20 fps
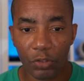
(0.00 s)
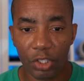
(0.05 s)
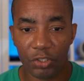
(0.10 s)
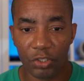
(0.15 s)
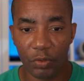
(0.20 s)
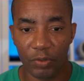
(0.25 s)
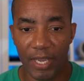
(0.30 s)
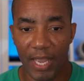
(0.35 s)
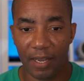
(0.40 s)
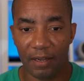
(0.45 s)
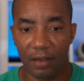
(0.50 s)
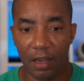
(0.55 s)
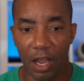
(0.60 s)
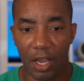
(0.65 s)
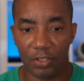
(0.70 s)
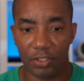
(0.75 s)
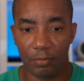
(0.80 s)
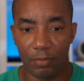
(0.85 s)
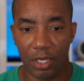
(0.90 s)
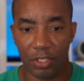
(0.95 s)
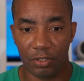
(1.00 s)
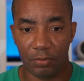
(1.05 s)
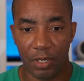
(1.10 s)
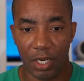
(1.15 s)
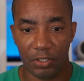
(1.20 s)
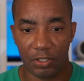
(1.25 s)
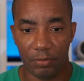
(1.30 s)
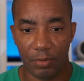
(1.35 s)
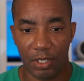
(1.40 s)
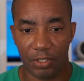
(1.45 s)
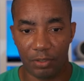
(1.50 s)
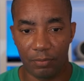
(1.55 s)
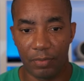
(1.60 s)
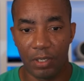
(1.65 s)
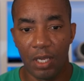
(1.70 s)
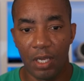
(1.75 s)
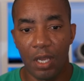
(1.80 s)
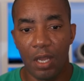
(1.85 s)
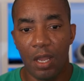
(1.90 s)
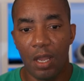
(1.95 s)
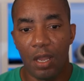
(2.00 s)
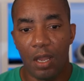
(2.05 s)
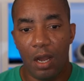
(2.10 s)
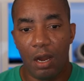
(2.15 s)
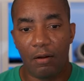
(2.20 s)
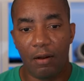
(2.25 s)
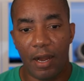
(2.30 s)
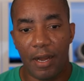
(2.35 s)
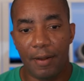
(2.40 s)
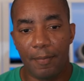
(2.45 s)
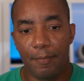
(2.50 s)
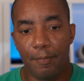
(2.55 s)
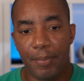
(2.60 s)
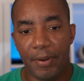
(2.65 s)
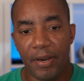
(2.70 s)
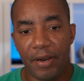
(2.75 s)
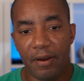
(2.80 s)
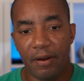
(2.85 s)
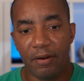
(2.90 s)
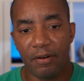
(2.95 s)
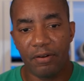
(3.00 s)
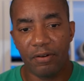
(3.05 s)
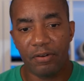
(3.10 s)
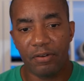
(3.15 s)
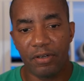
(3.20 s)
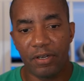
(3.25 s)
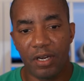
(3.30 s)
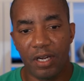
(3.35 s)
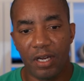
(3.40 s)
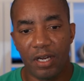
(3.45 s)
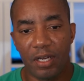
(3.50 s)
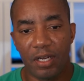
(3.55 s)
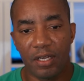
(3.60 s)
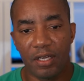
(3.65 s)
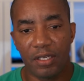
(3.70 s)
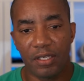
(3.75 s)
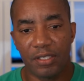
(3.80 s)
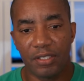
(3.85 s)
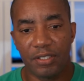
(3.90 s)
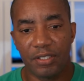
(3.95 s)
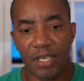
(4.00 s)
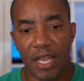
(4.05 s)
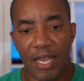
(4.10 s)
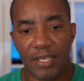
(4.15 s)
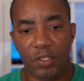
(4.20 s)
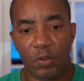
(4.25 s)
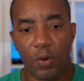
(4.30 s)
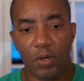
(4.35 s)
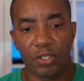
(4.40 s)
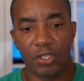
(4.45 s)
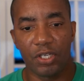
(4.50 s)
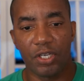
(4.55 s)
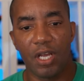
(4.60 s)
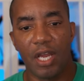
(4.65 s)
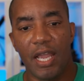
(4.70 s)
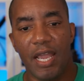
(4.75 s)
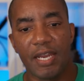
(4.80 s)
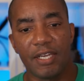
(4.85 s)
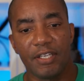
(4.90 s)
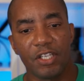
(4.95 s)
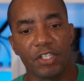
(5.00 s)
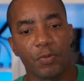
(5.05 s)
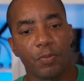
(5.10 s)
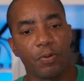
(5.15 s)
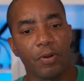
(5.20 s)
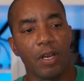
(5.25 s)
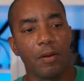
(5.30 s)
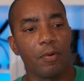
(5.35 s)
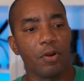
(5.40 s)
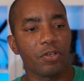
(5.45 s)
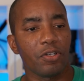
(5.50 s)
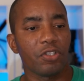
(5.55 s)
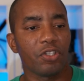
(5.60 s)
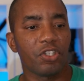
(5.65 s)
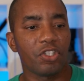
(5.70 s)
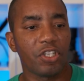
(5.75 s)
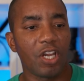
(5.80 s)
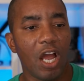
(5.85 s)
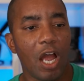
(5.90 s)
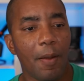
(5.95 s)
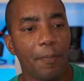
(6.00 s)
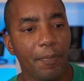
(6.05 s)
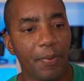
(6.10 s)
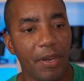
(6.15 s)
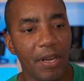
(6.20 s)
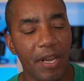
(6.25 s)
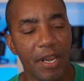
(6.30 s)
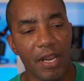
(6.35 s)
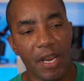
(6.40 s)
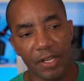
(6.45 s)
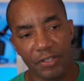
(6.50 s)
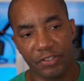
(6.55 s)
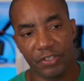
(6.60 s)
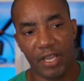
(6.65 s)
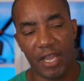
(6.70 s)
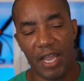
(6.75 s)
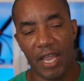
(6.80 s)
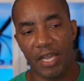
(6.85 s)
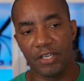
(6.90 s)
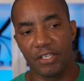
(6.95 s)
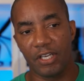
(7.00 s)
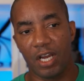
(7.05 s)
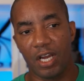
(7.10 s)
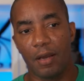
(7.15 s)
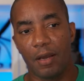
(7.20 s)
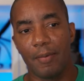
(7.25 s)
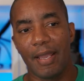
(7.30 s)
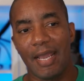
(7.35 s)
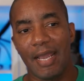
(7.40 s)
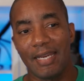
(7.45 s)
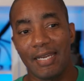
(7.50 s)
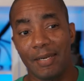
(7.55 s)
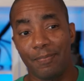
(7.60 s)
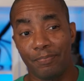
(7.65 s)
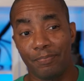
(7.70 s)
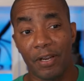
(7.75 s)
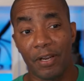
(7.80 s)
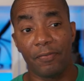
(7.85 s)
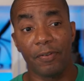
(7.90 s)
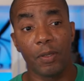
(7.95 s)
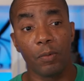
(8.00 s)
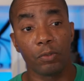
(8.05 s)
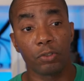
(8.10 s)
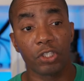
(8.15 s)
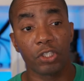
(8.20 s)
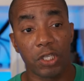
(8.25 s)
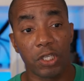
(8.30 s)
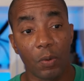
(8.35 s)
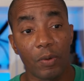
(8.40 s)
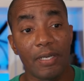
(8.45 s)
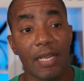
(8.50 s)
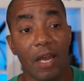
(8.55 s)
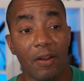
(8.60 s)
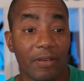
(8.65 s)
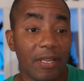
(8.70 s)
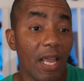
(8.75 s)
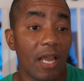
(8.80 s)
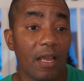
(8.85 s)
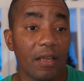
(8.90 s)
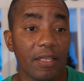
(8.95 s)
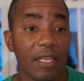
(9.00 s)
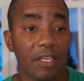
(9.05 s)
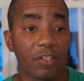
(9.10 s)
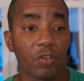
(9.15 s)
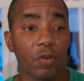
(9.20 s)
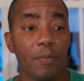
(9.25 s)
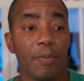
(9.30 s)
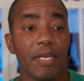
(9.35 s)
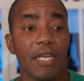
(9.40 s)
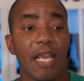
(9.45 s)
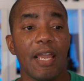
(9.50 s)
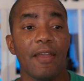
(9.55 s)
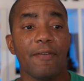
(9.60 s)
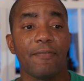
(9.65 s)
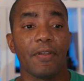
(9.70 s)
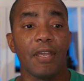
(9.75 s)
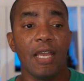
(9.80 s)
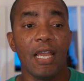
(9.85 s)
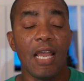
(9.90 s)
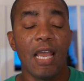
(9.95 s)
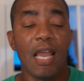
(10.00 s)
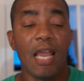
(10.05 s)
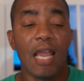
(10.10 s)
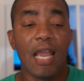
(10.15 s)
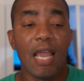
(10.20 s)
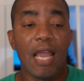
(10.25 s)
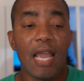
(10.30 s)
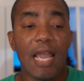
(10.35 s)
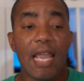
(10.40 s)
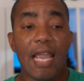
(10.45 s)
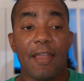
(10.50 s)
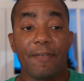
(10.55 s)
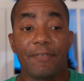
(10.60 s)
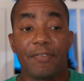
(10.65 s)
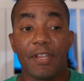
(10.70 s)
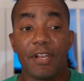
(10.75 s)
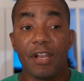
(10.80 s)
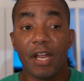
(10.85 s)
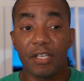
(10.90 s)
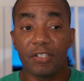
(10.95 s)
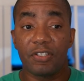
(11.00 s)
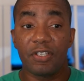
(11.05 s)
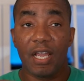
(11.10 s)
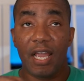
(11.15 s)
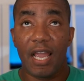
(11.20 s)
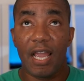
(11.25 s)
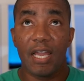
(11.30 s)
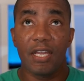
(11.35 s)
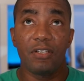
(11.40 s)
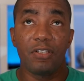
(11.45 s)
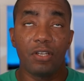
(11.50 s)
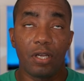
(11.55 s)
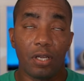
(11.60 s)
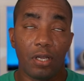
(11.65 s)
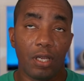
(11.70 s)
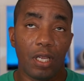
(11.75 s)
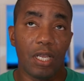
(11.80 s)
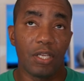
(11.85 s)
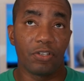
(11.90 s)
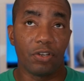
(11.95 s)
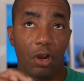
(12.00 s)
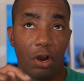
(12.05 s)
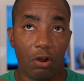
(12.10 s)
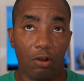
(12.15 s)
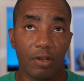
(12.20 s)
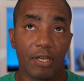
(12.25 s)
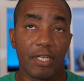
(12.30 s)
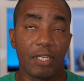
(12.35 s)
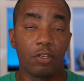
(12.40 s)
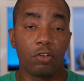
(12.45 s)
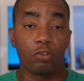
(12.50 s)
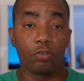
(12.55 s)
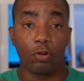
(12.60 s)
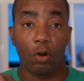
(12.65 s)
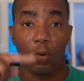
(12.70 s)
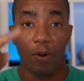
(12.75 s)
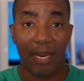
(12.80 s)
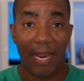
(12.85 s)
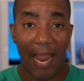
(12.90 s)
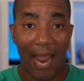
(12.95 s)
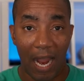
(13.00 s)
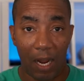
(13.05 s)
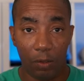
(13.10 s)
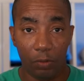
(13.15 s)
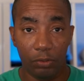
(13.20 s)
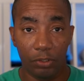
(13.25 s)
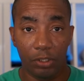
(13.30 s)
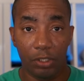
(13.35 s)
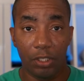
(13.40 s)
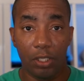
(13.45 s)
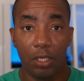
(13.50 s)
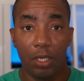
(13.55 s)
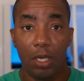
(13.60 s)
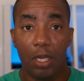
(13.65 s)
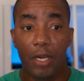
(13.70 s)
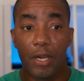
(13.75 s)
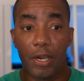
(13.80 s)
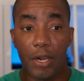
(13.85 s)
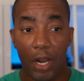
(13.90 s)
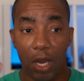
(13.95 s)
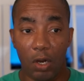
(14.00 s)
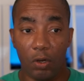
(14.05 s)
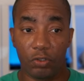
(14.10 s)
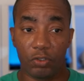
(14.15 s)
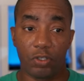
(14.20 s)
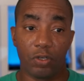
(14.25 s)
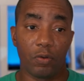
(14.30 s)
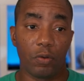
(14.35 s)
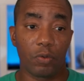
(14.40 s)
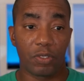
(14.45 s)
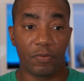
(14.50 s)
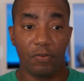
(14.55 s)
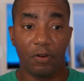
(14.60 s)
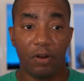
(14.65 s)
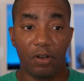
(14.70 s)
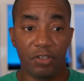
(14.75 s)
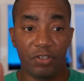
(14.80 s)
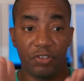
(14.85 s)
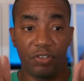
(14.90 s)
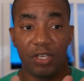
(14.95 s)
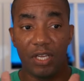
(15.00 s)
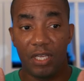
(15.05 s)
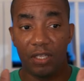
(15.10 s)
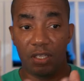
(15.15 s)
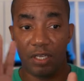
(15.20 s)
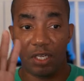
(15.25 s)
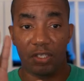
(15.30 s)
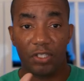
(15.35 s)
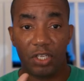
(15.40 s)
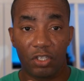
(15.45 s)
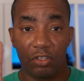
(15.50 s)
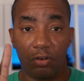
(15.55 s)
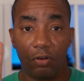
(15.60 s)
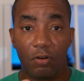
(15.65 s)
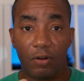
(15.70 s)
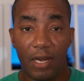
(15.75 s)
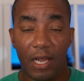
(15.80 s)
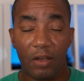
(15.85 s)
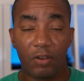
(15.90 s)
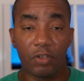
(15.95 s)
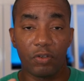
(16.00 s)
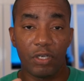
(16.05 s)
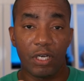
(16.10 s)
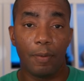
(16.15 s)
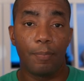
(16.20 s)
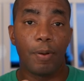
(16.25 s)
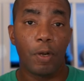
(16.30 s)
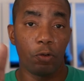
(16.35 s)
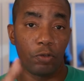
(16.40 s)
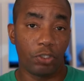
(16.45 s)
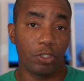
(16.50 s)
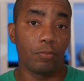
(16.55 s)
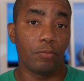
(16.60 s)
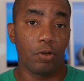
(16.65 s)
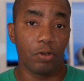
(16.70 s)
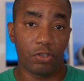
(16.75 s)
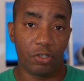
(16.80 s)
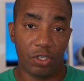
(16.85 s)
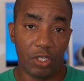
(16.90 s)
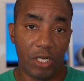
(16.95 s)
So yeah, awesome. All right, Bear asked a question. Hey, does pre-emergent stop nuts edge? It definitely will slow it down. Yeah. So I mean, if the nuts edge is already growing out, no. So in other words, if you're already seeing the nuts edge growing out, you need a post-emergent.